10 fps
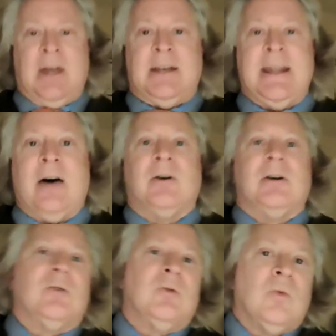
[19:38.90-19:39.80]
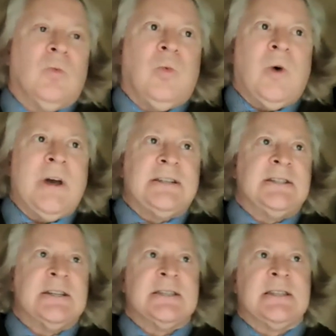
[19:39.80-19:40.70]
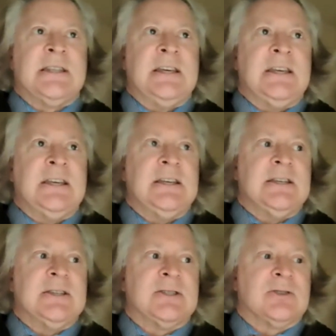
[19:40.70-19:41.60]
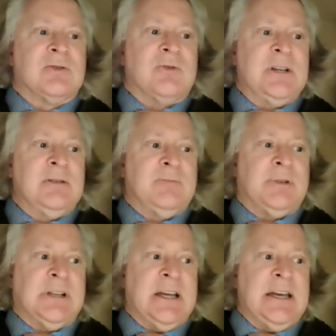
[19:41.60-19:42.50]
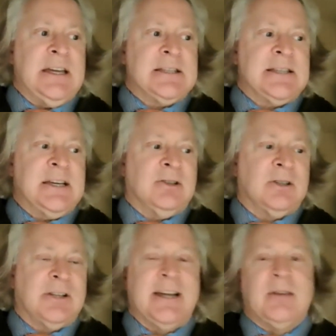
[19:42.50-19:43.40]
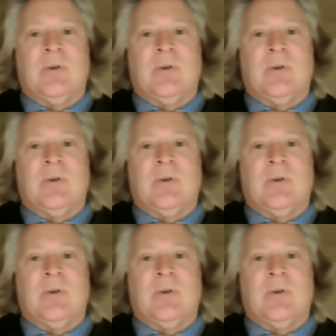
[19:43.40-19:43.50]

Now, what does the screenplay sale look like?